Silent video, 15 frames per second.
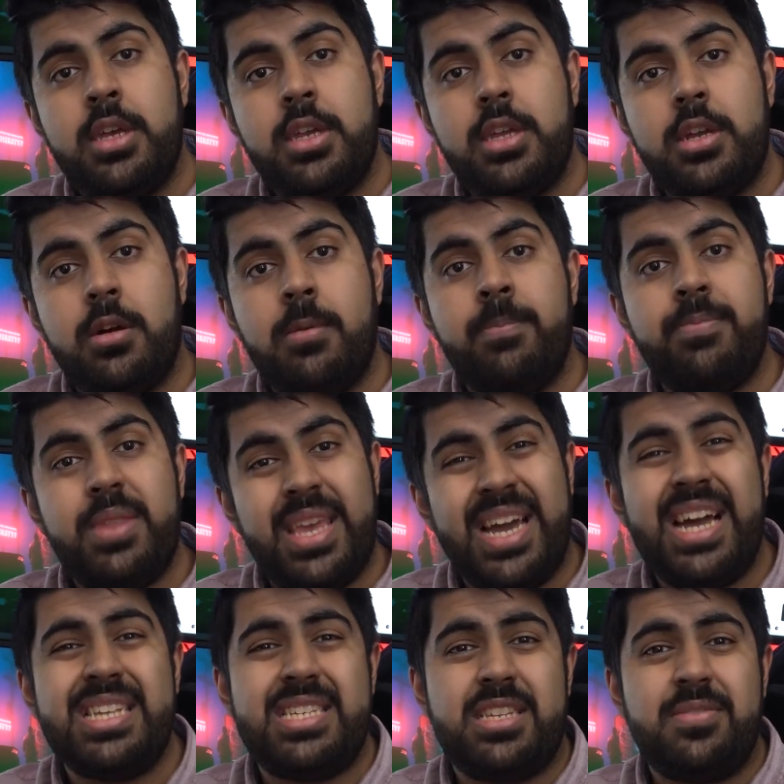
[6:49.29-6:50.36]
It
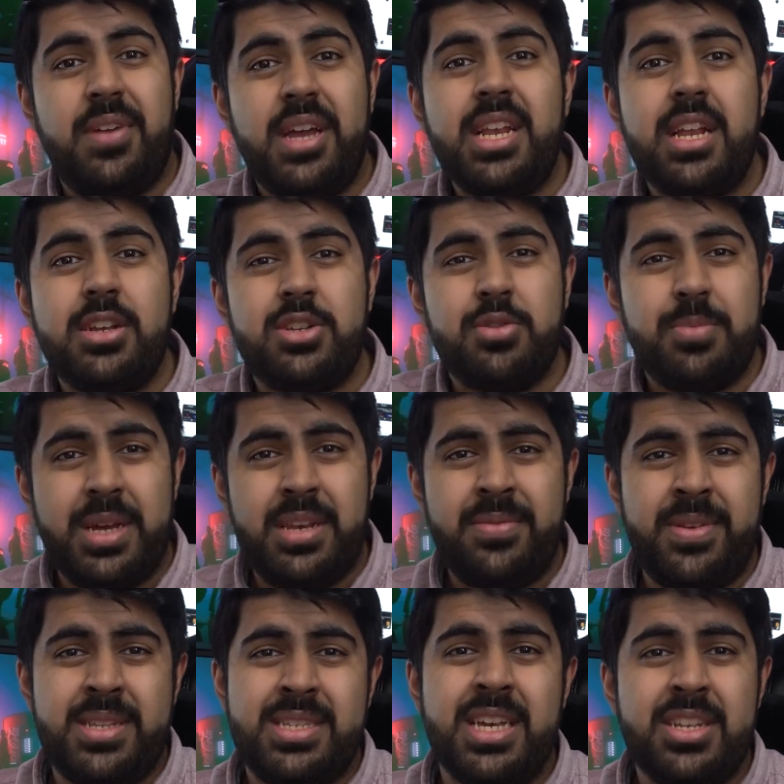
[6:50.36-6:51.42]
has its financial
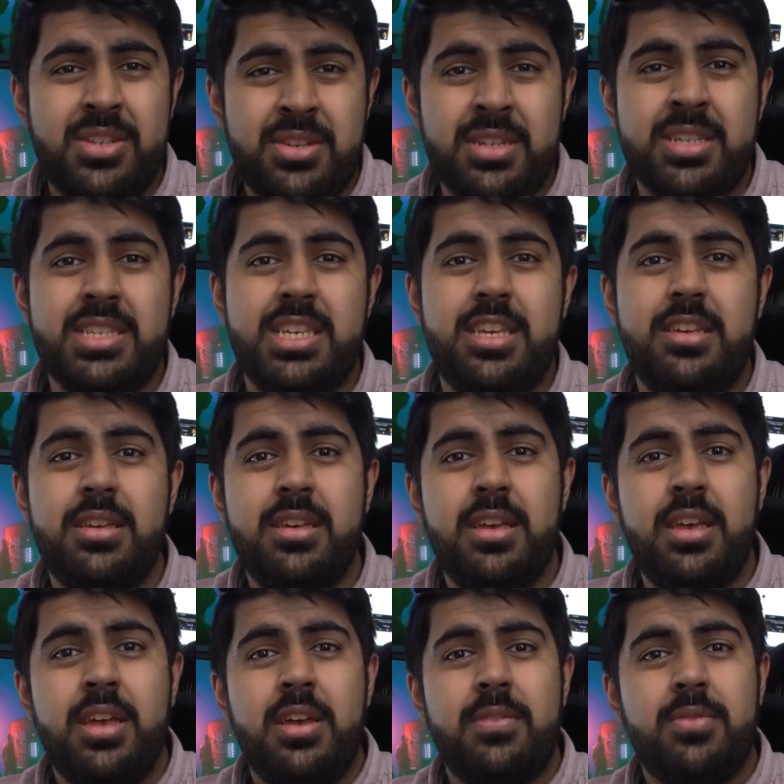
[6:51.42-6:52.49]
benefits, as you can see
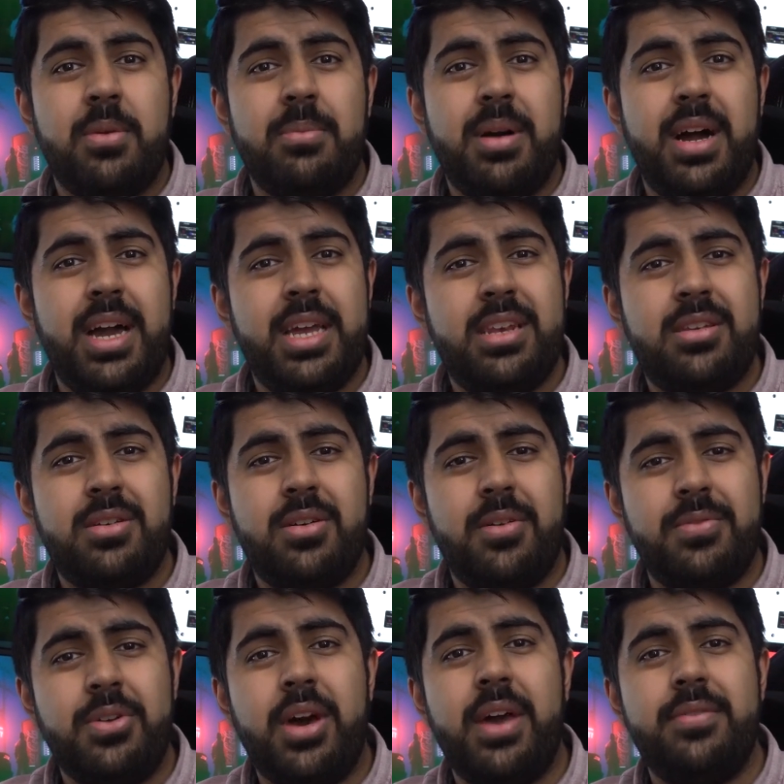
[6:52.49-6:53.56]
from behind,
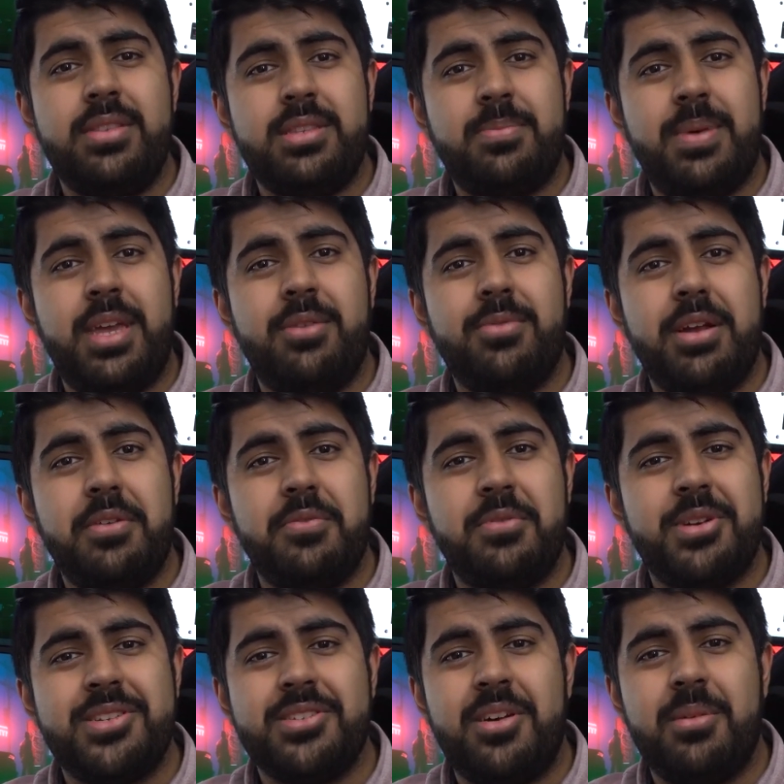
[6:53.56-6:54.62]
of not having to pay rent,
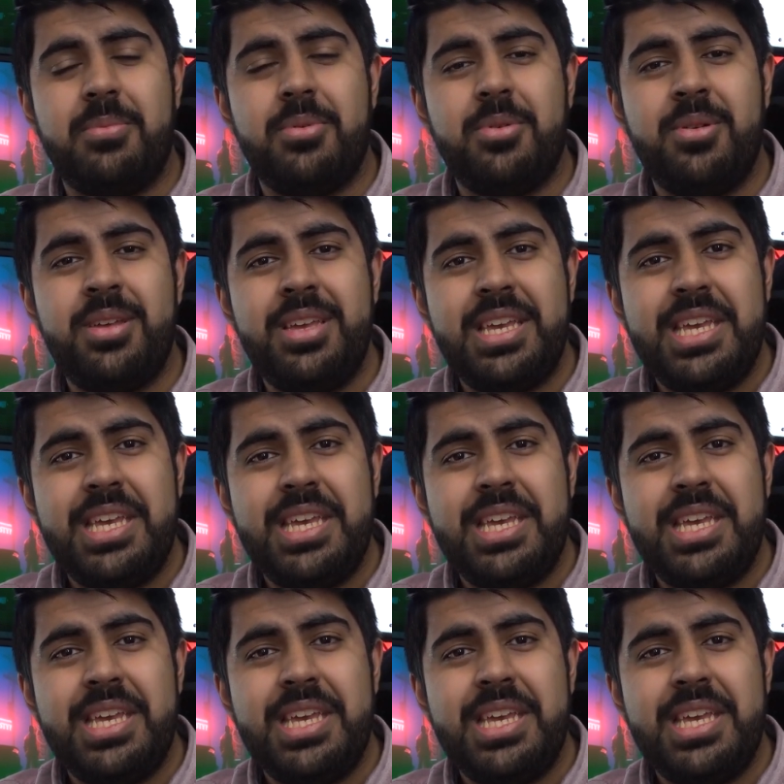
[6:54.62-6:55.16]
for example.